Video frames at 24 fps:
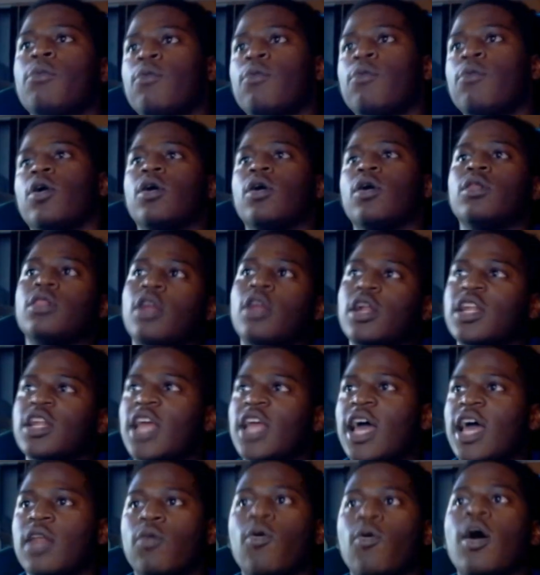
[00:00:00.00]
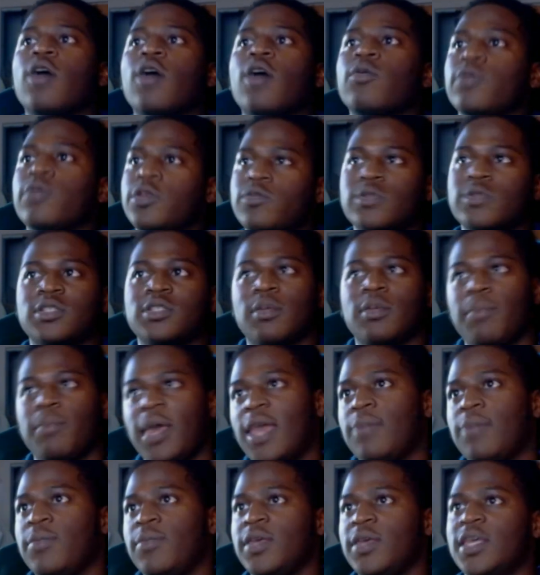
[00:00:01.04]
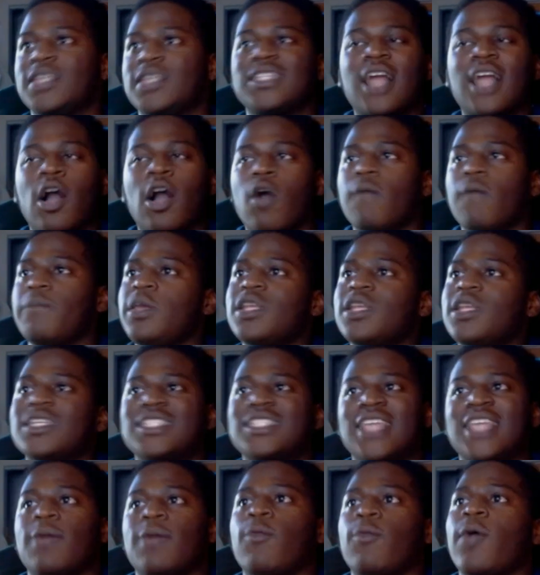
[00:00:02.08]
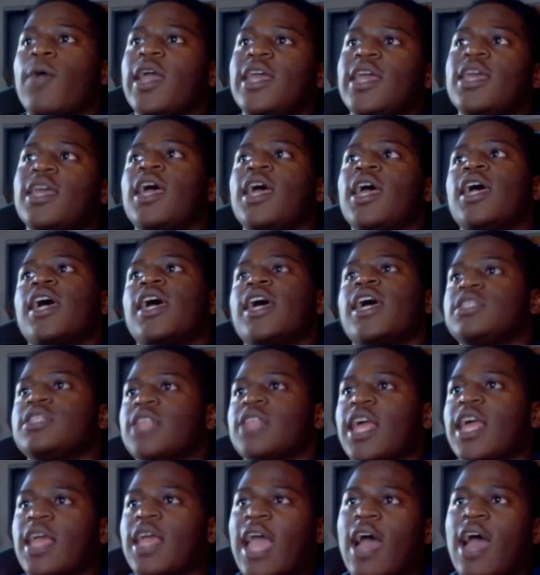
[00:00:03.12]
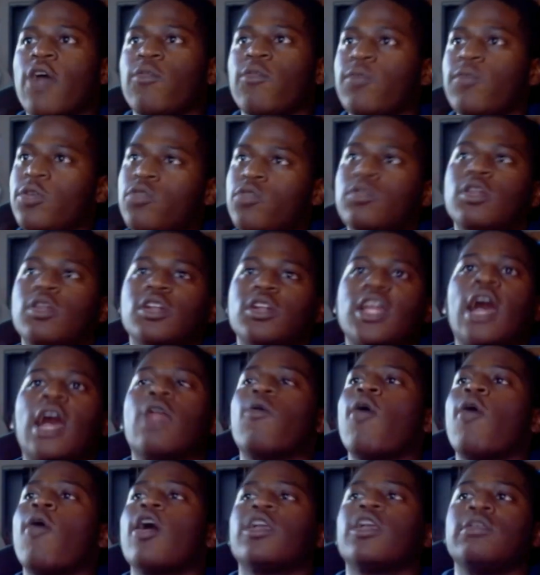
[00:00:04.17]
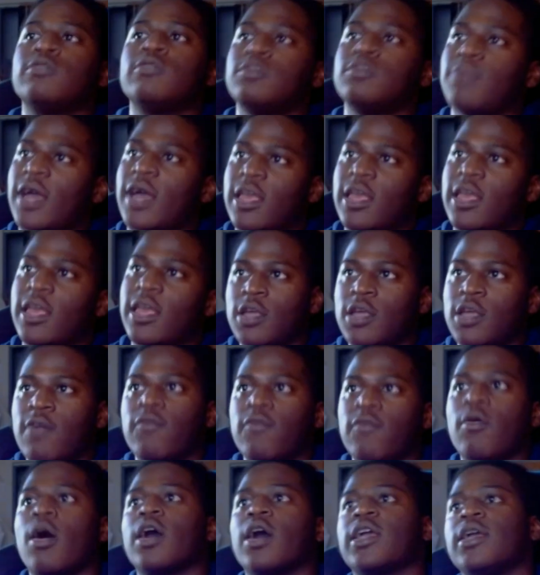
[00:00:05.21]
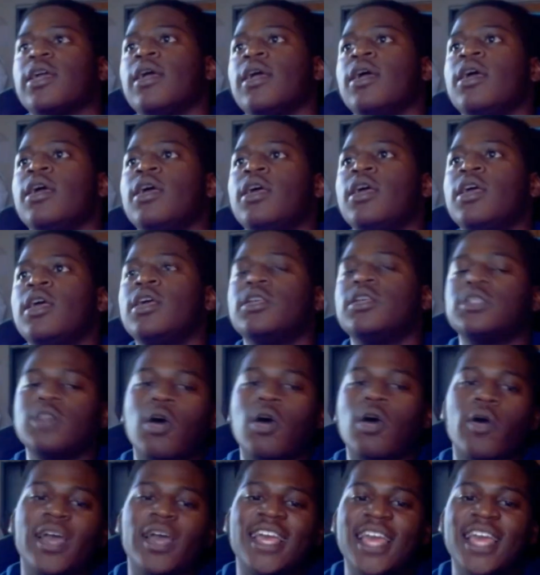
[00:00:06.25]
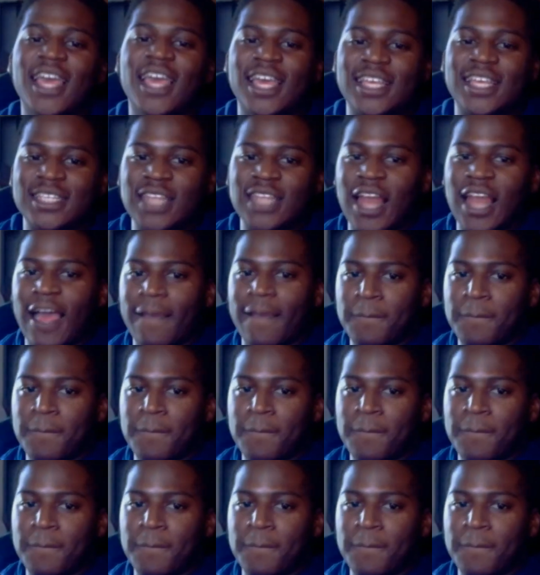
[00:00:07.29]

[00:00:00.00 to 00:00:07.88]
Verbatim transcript: learning how to walk when you was a baby. It's not gonna be the same way as like how when you learned how to walk, you was by yourself walking. So it, it's like